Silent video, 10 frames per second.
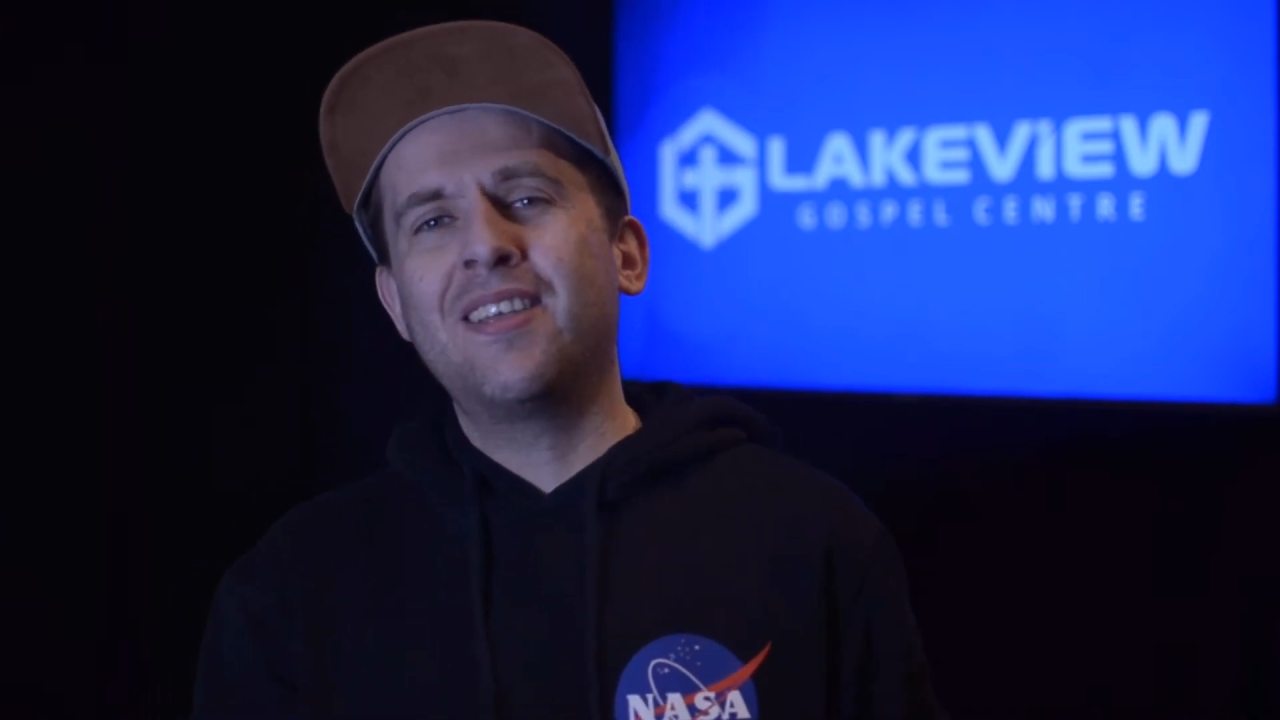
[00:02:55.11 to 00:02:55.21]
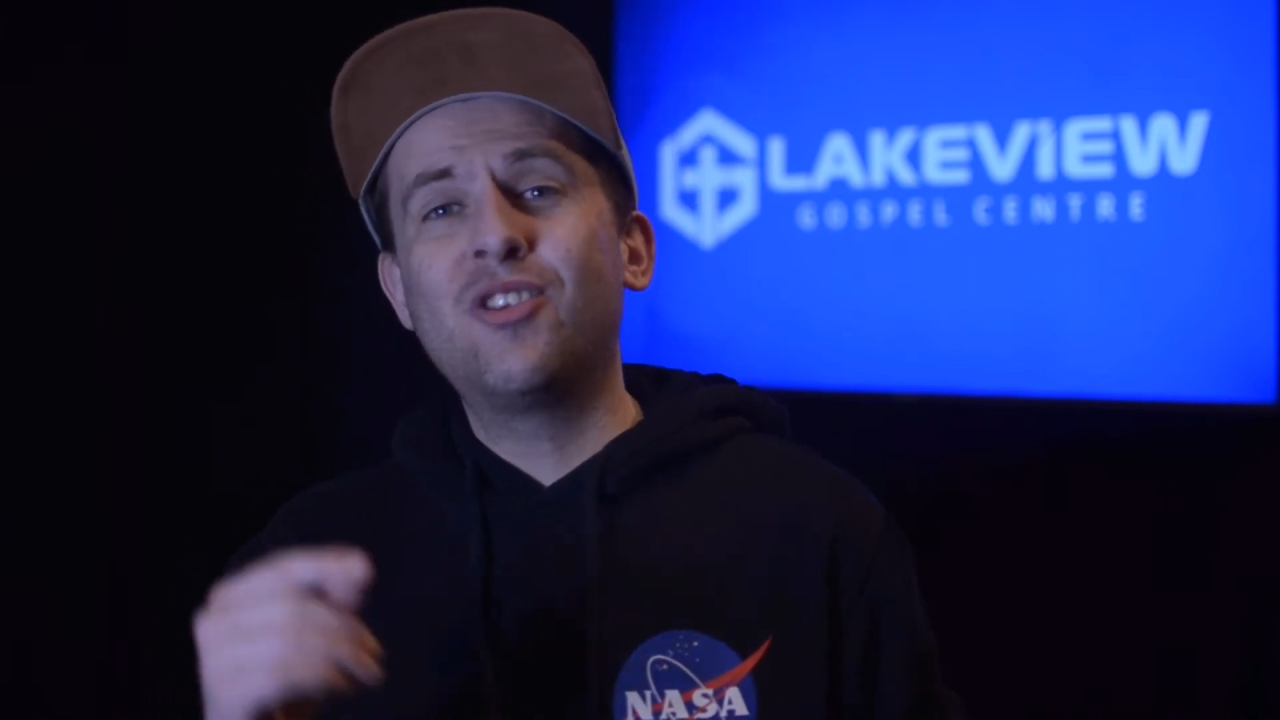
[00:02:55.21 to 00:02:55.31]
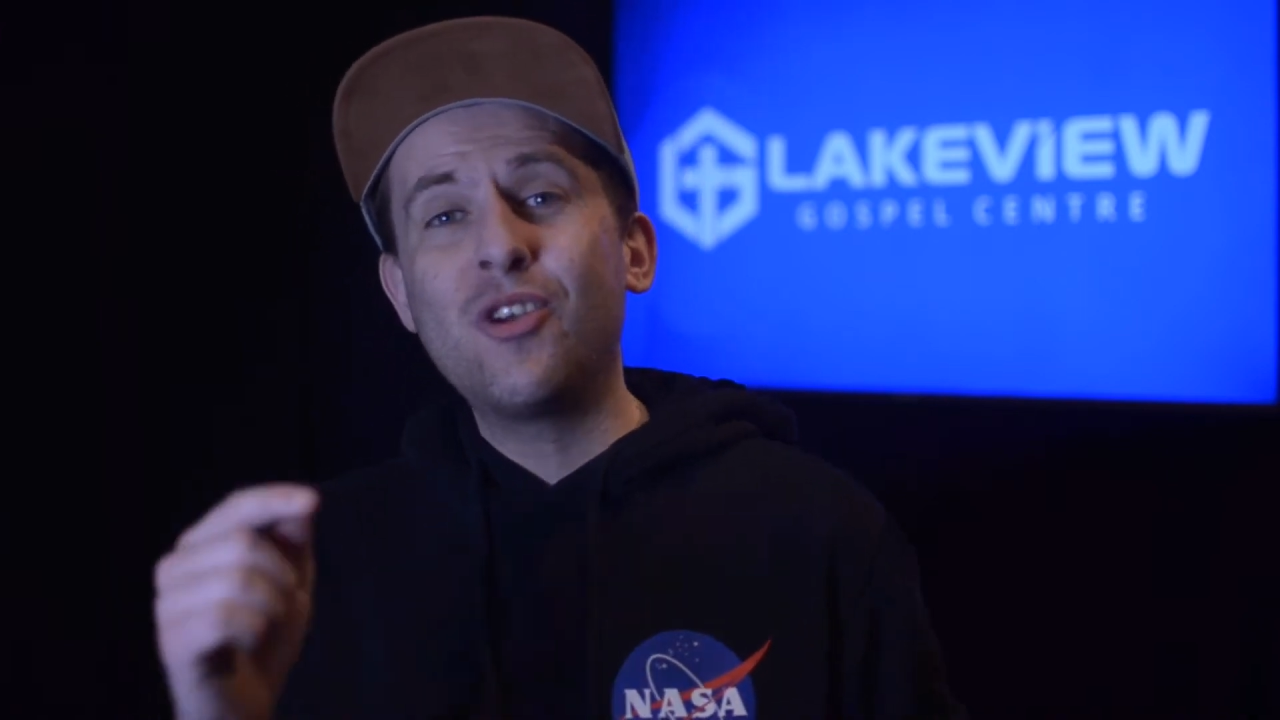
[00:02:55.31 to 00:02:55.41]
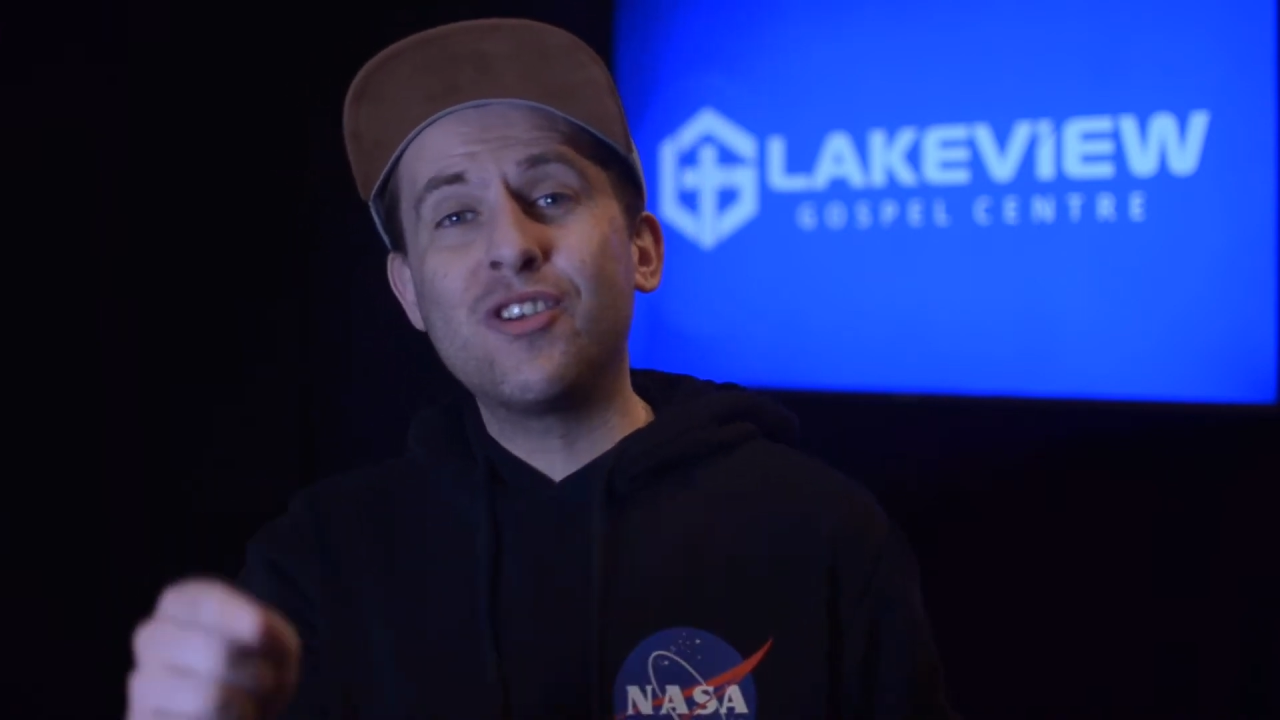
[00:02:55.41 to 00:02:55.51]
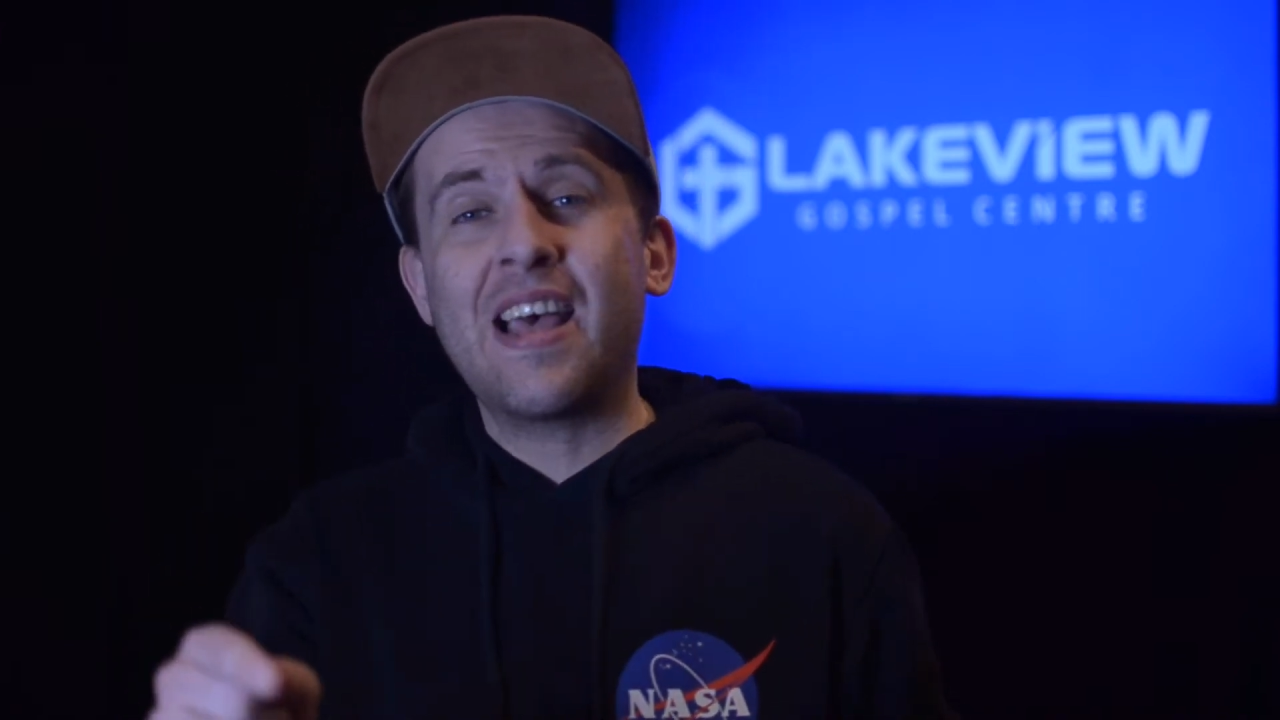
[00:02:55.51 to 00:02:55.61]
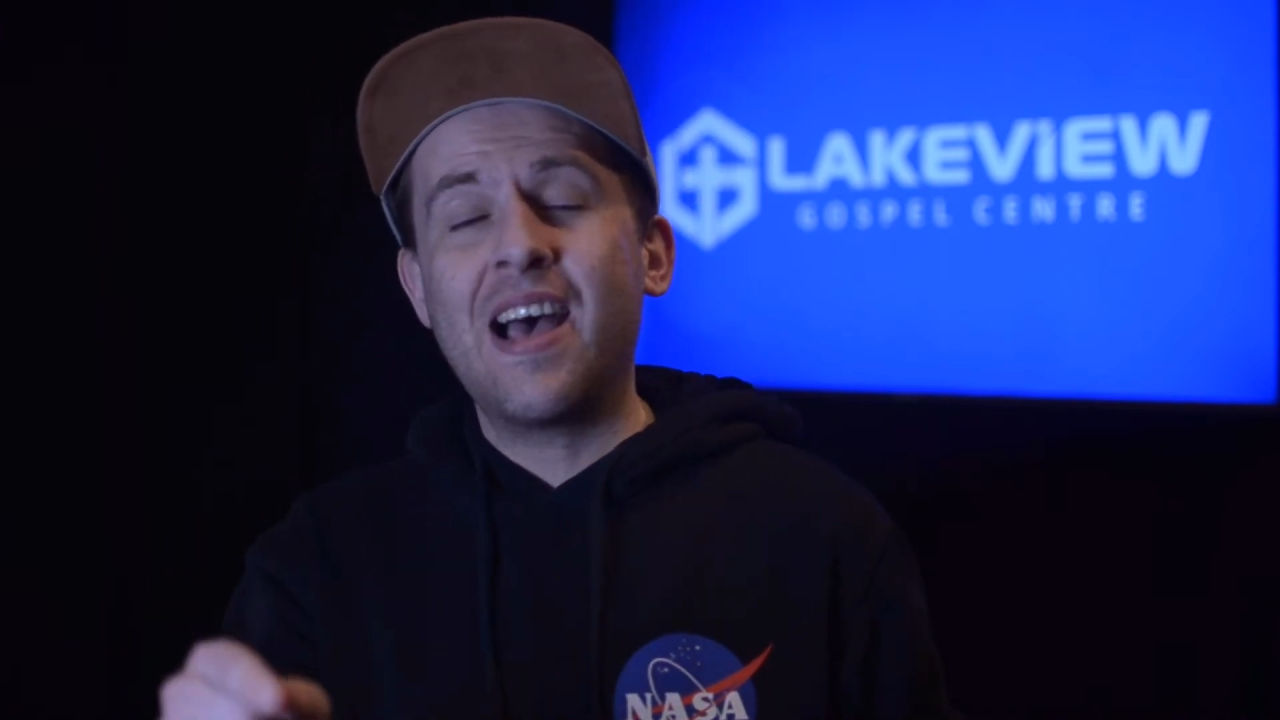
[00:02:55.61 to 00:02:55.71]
as soon as I